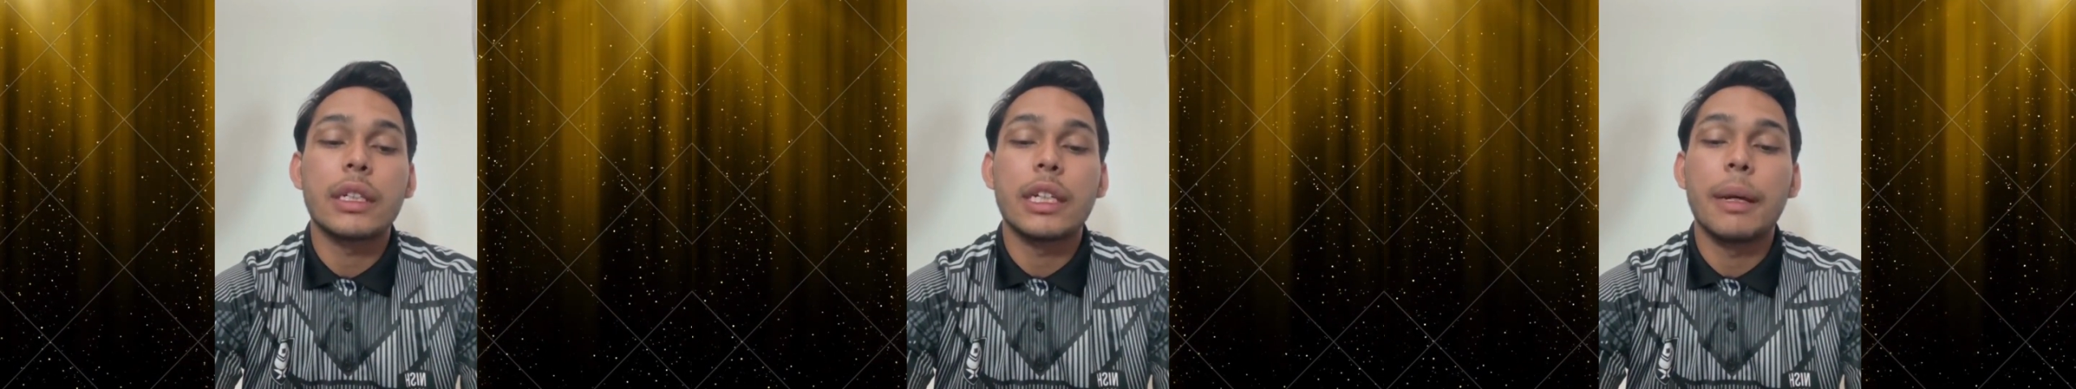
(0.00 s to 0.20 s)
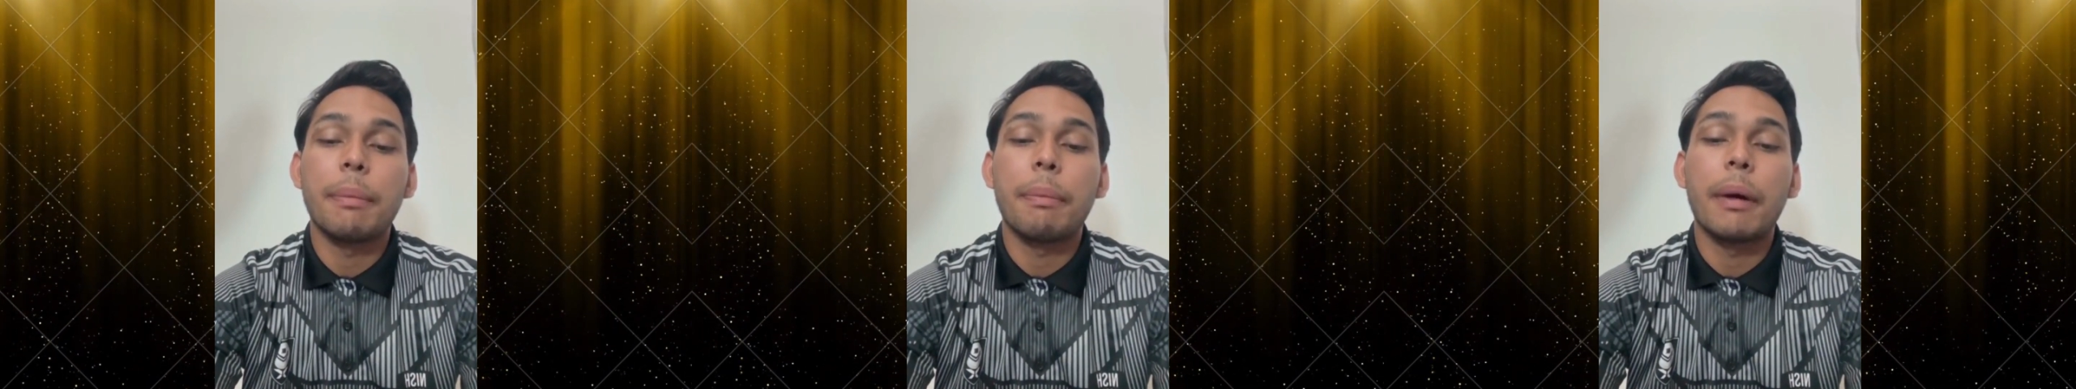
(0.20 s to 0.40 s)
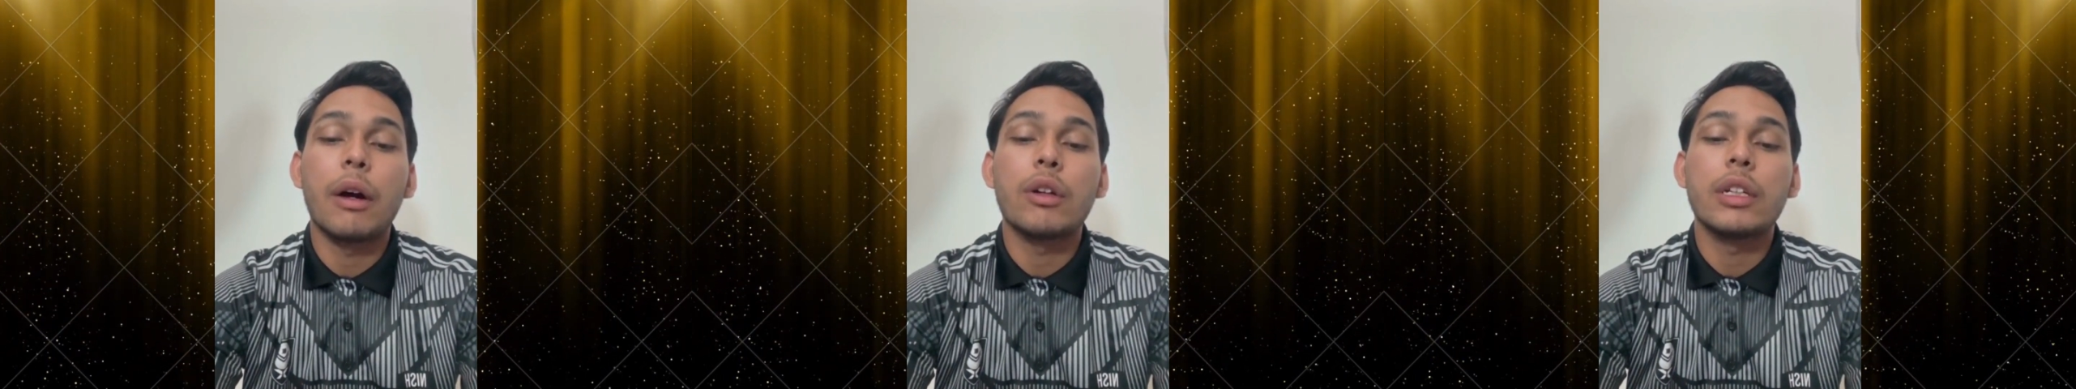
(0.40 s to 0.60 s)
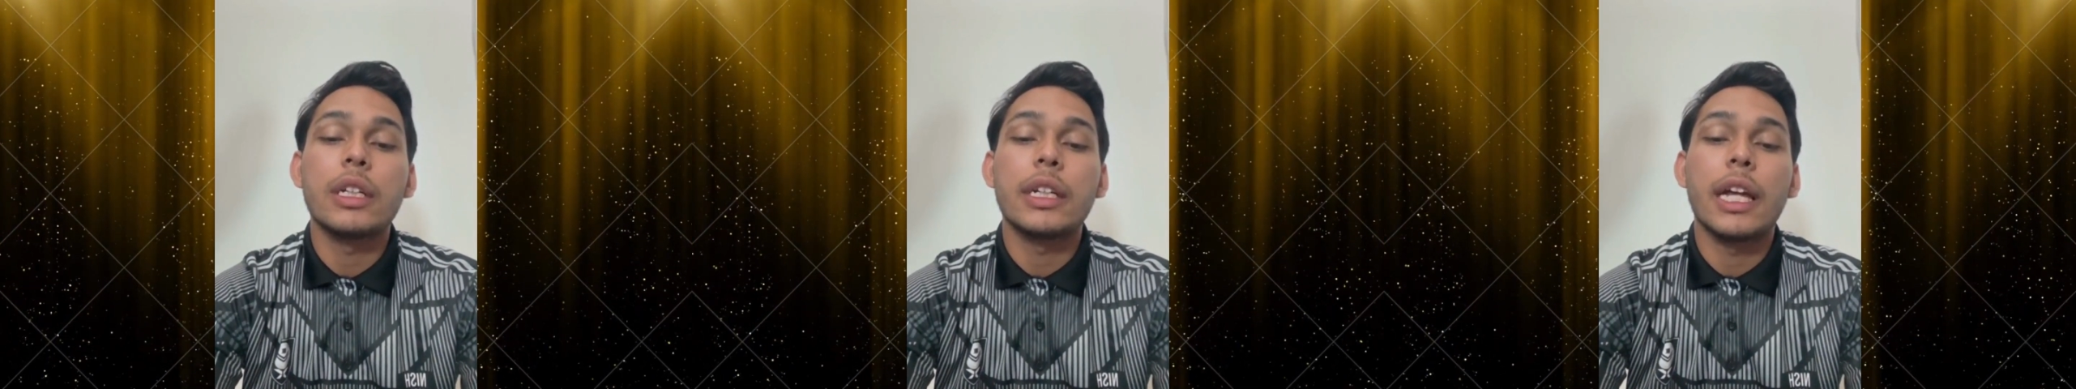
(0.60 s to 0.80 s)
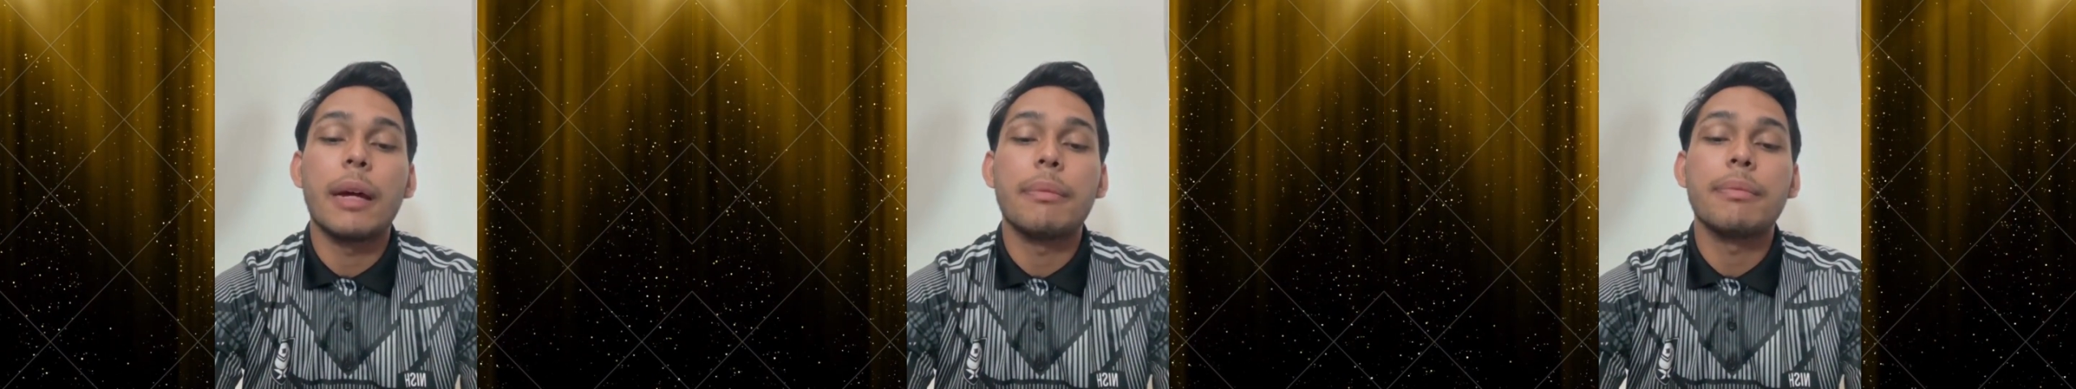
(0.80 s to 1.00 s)

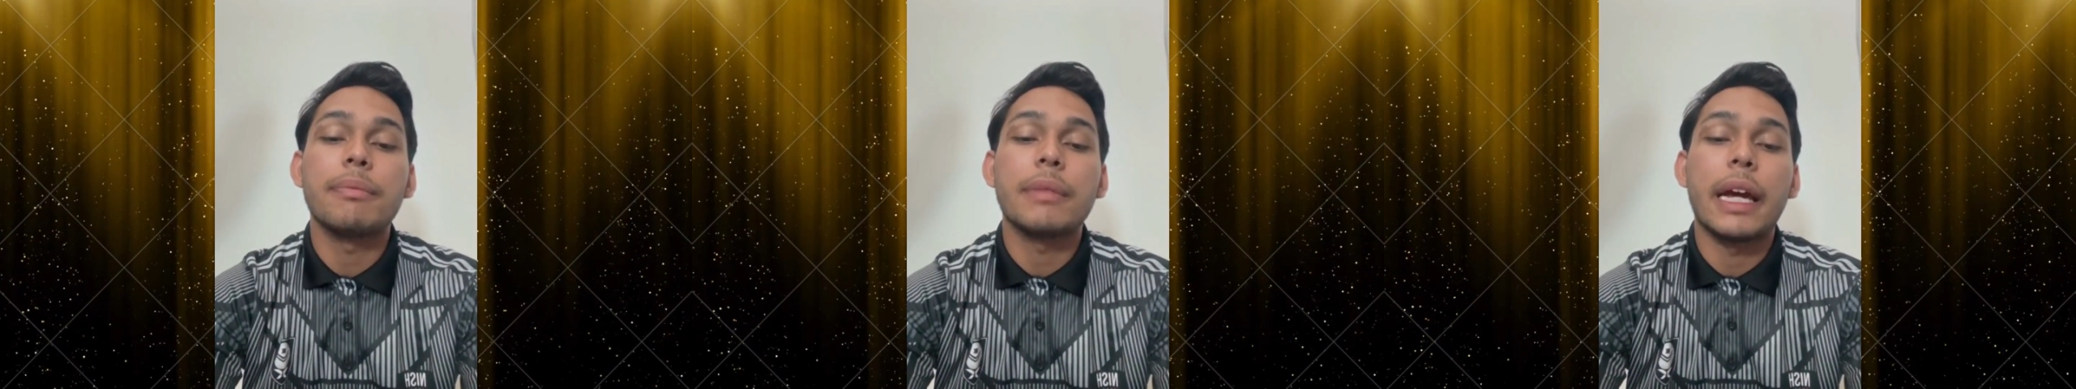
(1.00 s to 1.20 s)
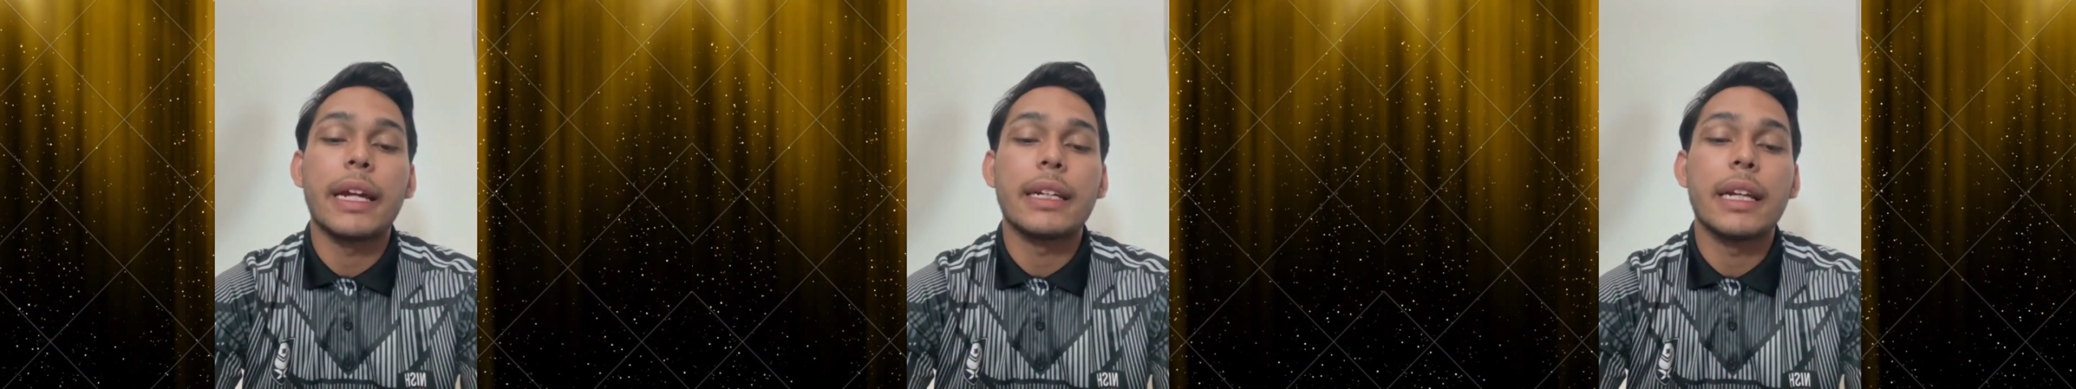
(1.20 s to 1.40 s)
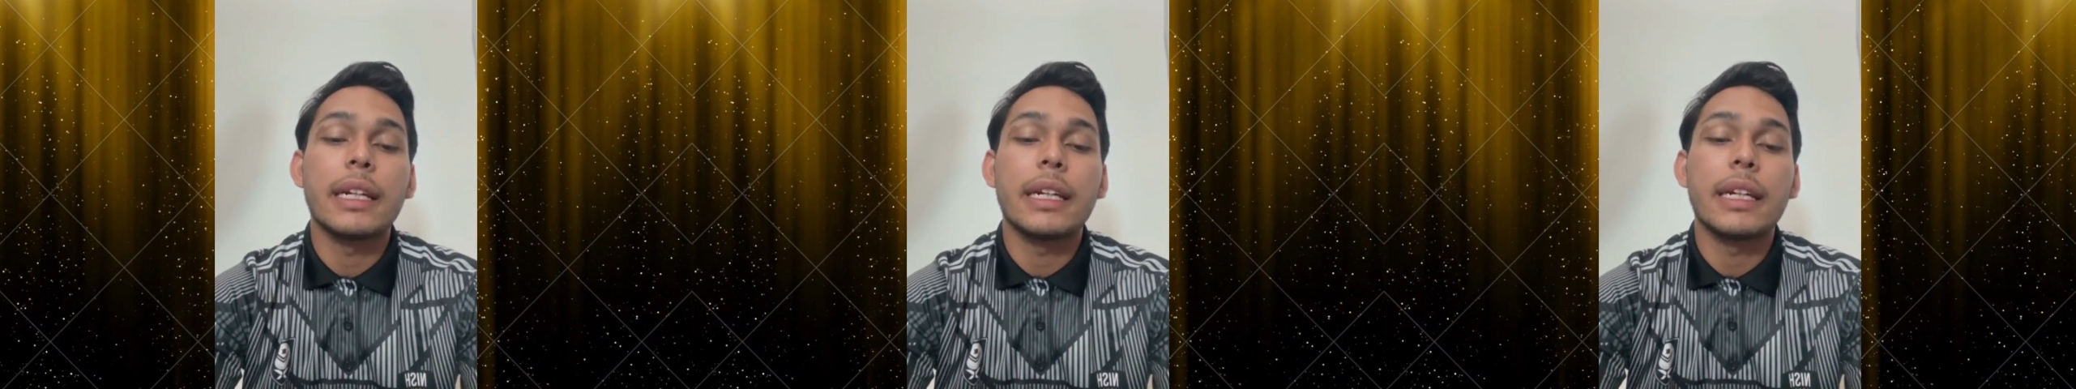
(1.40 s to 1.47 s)
depowder them, and